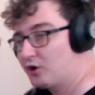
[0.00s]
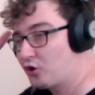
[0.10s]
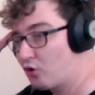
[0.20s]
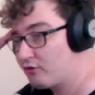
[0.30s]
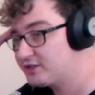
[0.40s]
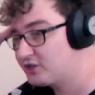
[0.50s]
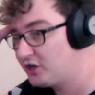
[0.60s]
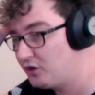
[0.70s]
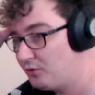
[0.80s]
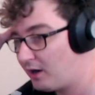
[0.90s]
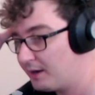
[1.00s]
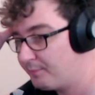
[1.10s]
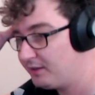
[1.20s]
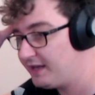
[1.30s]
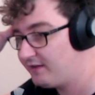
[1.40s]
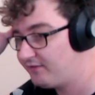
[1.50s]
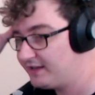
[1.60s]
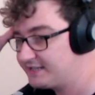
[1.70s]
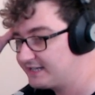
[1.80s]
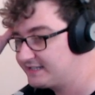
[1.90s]
Chorus two, I believe,
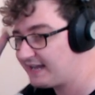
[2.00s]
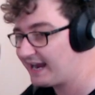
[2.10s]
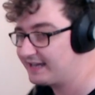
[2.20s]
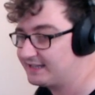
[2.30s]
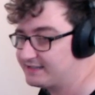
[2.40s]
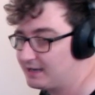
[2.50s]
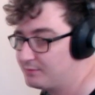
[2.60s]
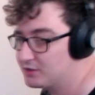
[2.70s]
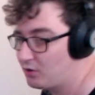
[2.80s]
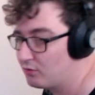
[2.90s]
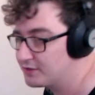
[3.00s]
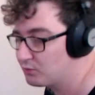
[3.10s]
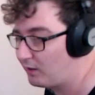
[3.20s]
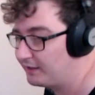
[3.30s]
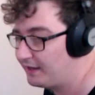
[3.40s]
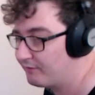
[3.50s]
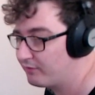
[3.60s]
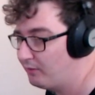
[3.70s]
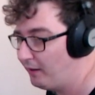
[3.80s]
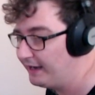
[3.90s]
is exactly the same as chorus one in
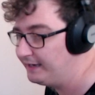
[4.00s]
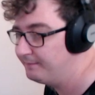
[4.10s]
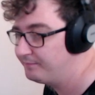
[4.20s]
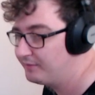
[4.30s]
every way.